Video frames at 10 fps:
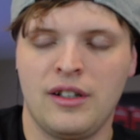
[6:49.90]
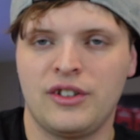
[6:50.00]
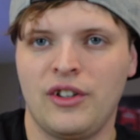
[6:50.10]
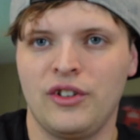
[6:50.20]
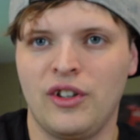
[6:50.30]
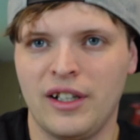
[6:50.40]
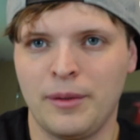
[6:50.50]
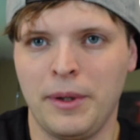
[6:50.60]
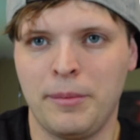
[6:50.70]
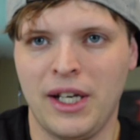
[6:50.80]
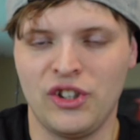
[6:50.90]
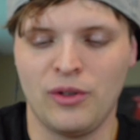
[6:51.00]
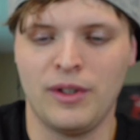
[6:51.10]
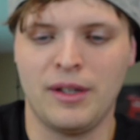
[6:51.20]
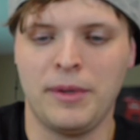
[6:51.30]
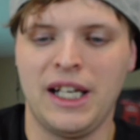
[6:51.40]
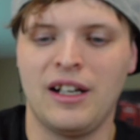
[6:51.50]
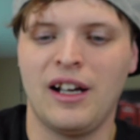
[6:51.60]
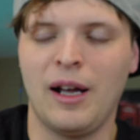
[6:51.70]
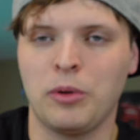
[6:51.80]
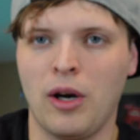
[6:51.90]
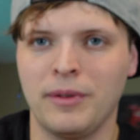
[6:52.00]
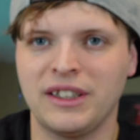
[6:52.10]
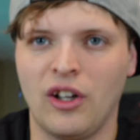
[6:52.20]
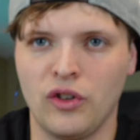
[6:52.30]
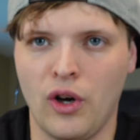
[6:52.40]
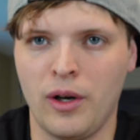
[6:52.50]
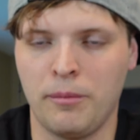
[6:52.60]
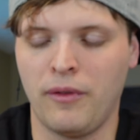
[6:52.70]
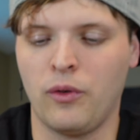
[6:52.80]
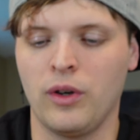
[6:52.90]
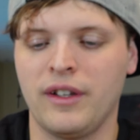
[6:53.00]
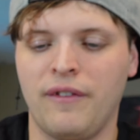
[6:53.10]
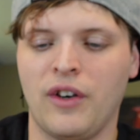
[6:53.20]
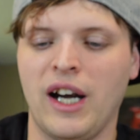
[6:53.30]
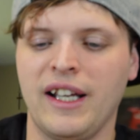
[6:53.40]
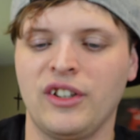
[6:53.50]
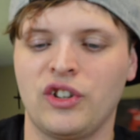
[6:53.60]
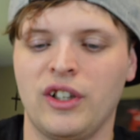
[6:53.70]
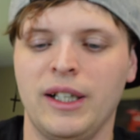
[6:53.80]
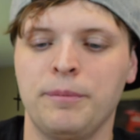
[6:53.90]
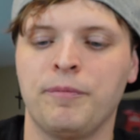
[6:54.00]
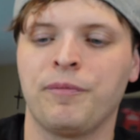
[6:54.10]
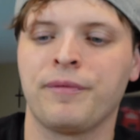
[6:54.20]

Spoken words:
so you'll have to be patient with me. I promise I'll know it before the Friday stream.